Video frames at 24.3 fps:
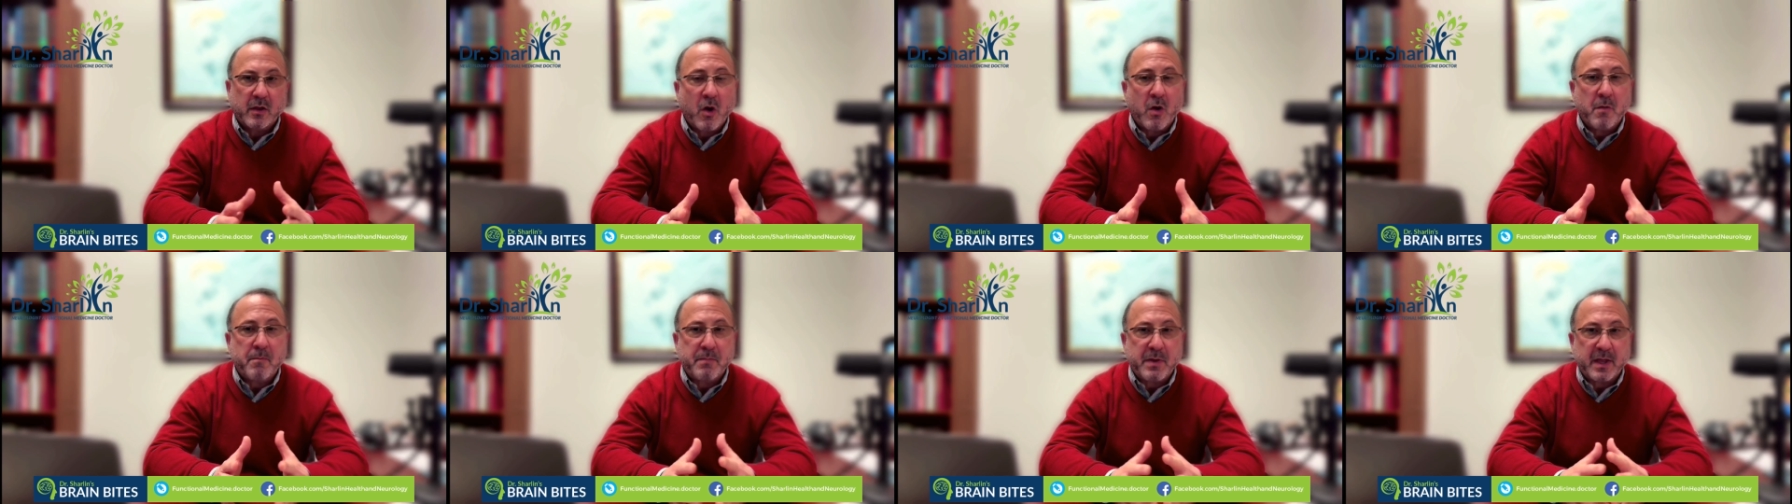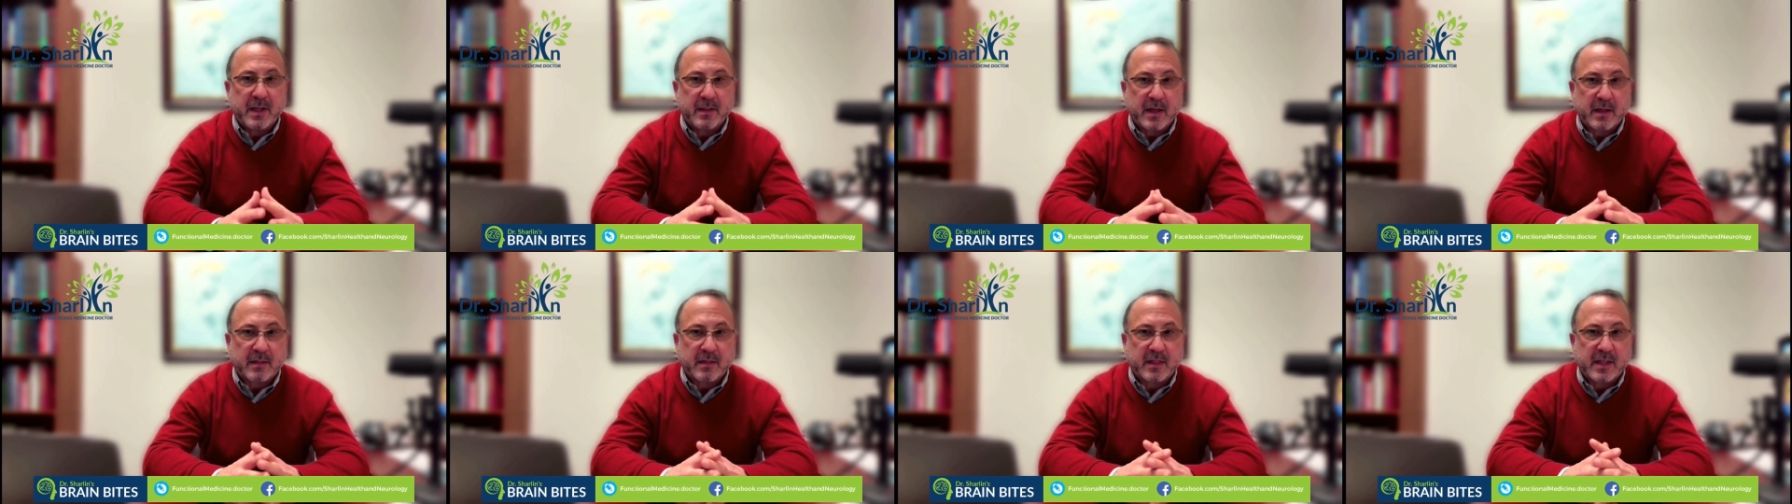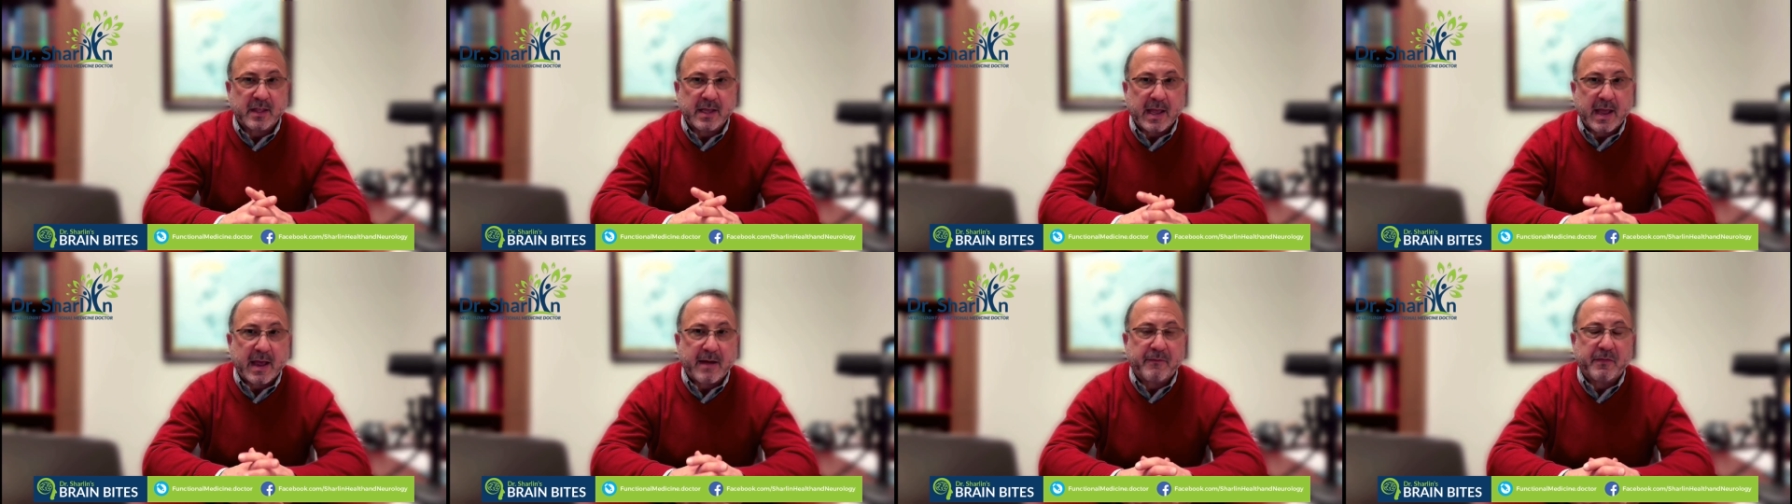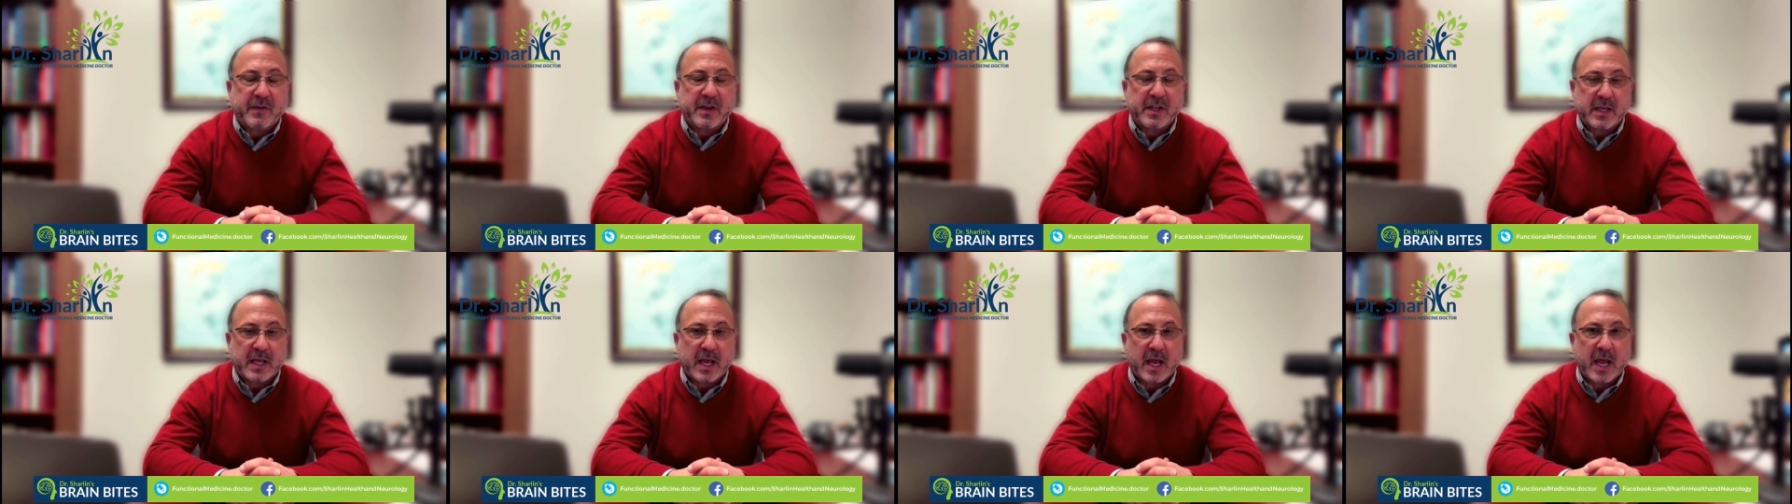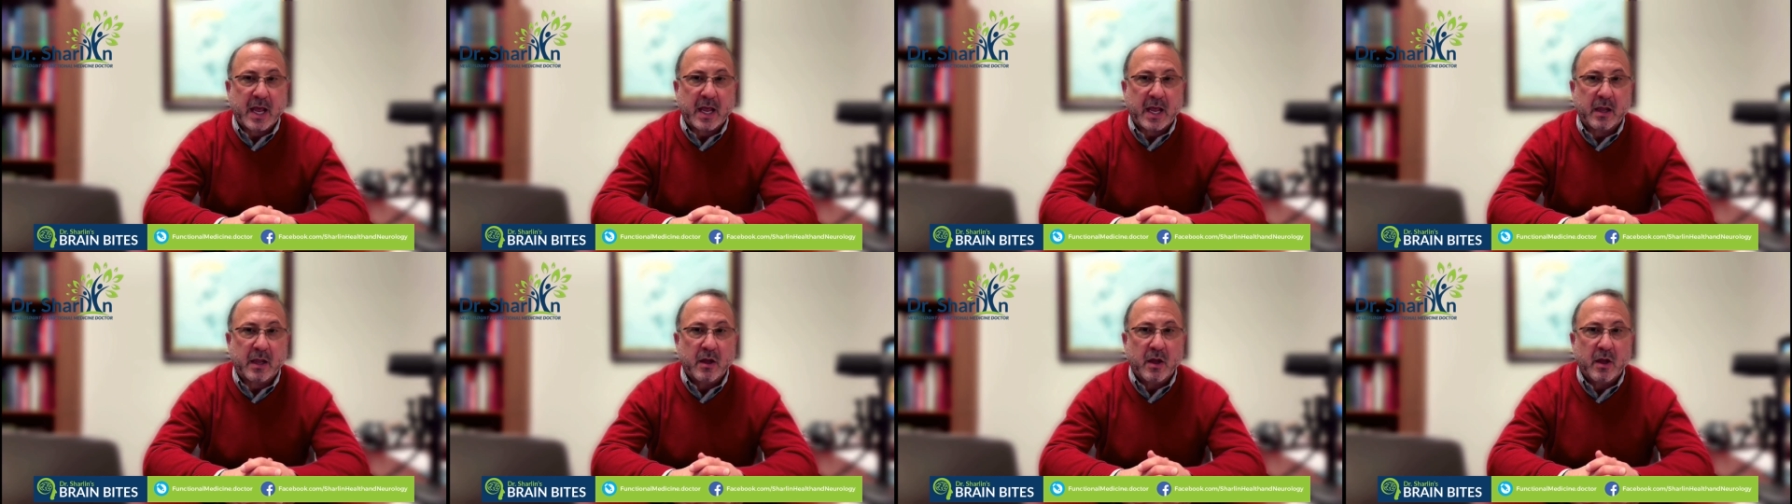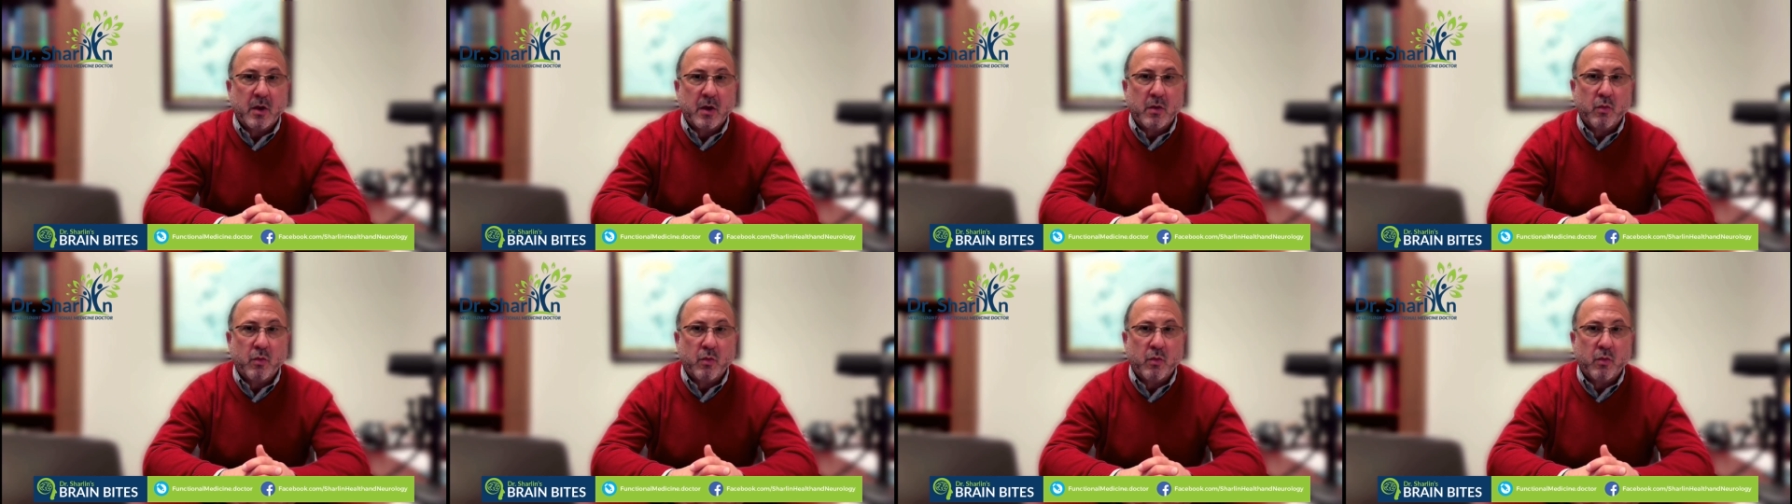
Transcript: hoping that the FDA